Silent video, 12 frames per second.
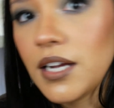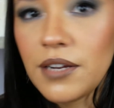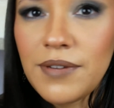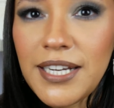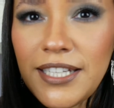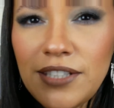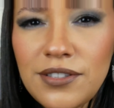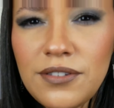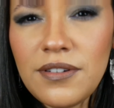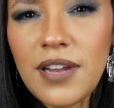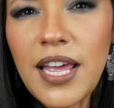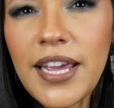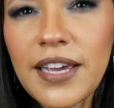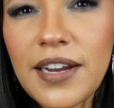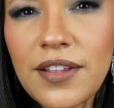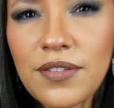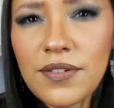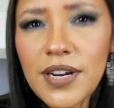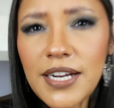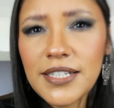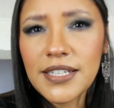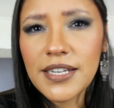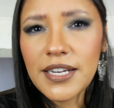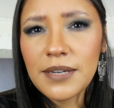I really do like it. I thought I
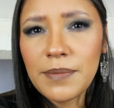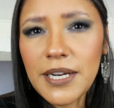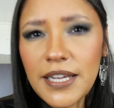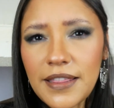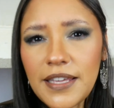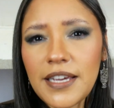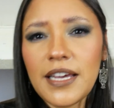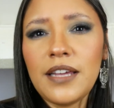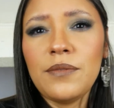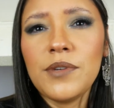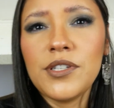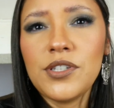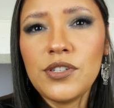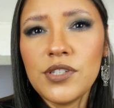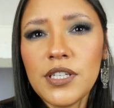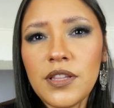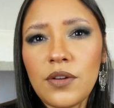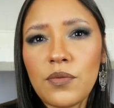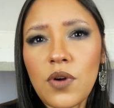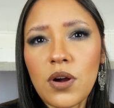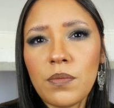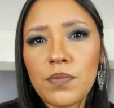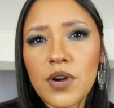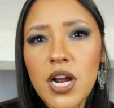didn't, but I think I was using the
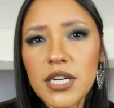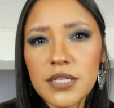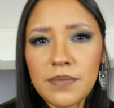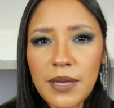wrong brush.